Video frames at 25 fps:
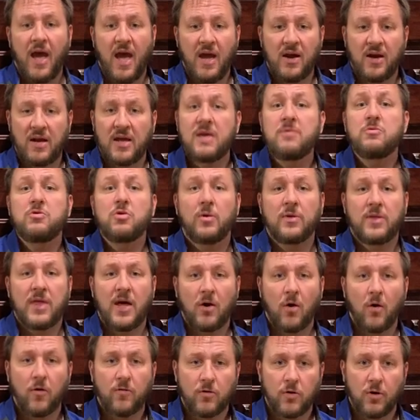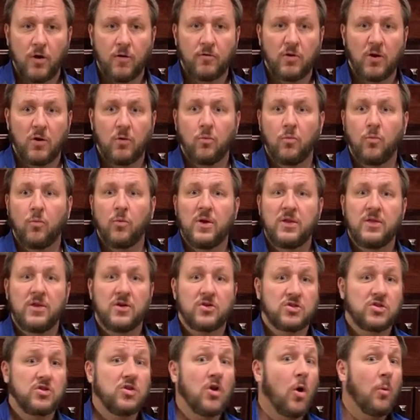And I keep doing that over and over again when
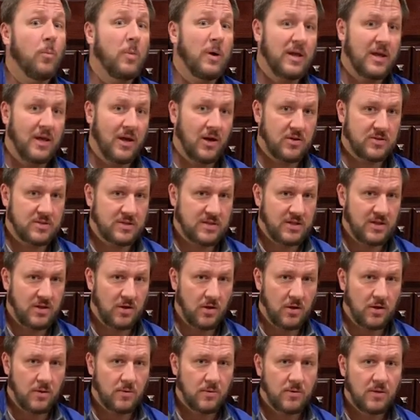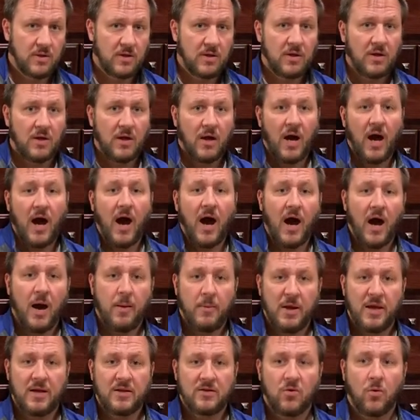there's nobody else here,
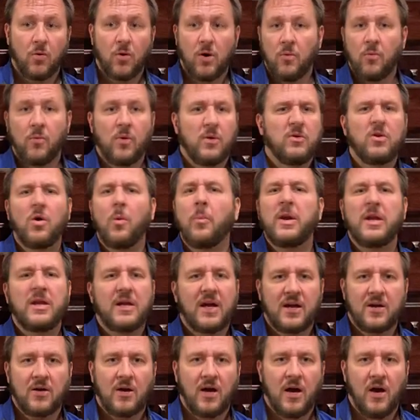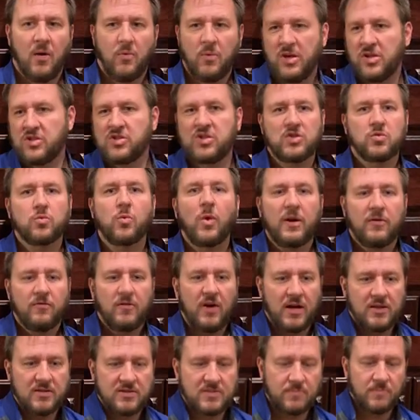when it's just one of
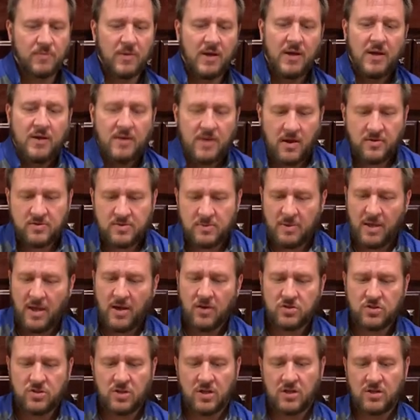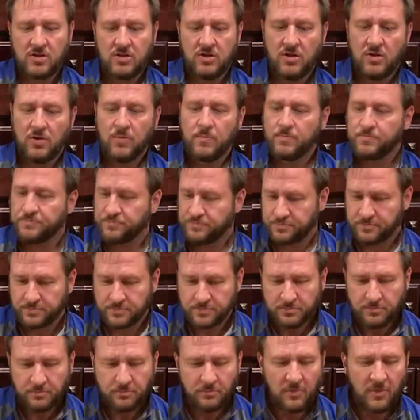us. Now, something else you could do
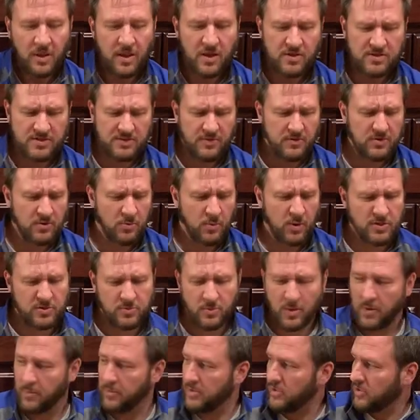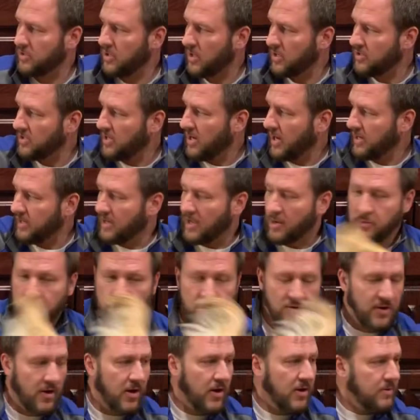is every once in a while when you're hanging out with
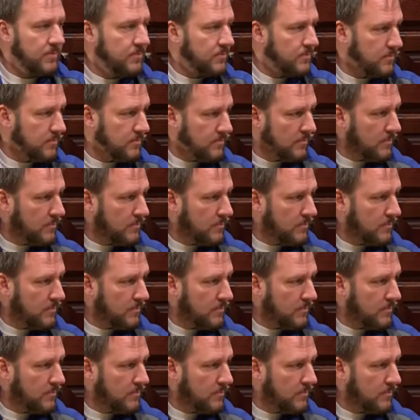your dog.